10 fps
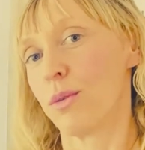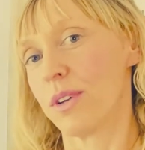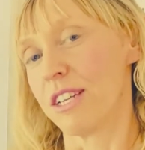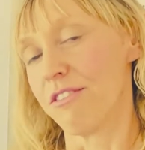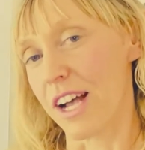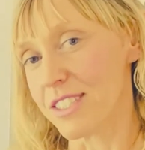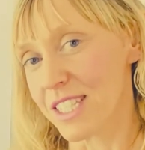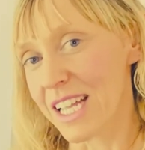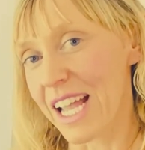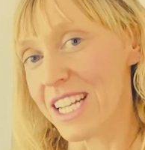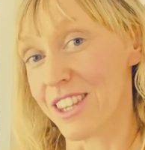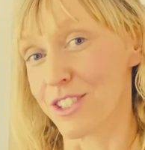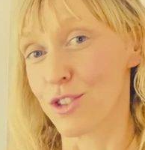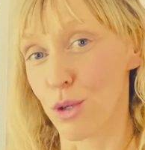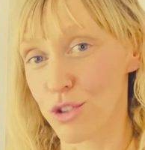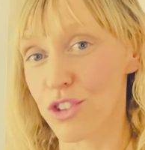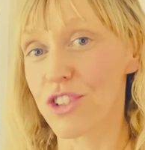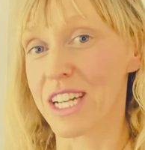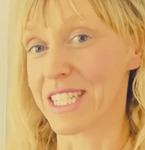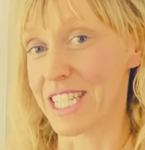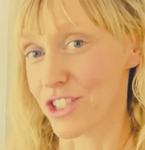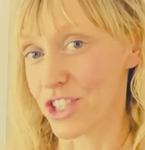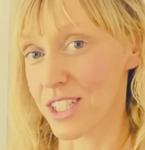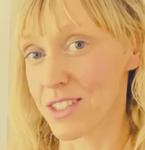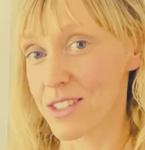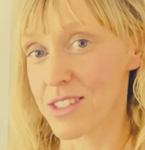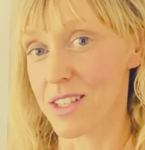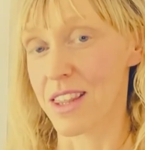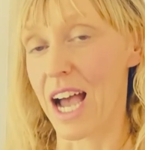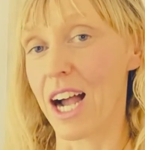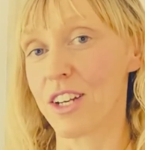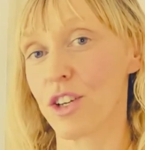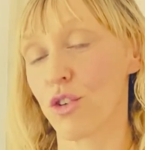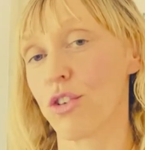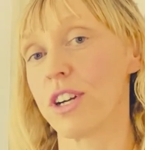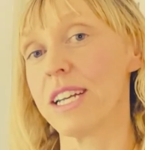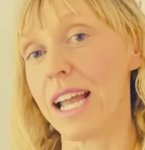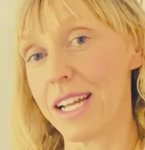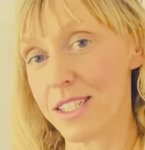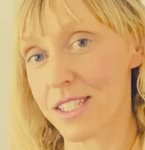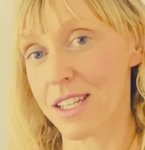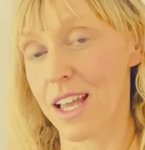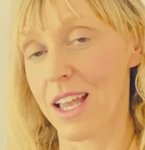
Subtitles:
investigate the social conditions that create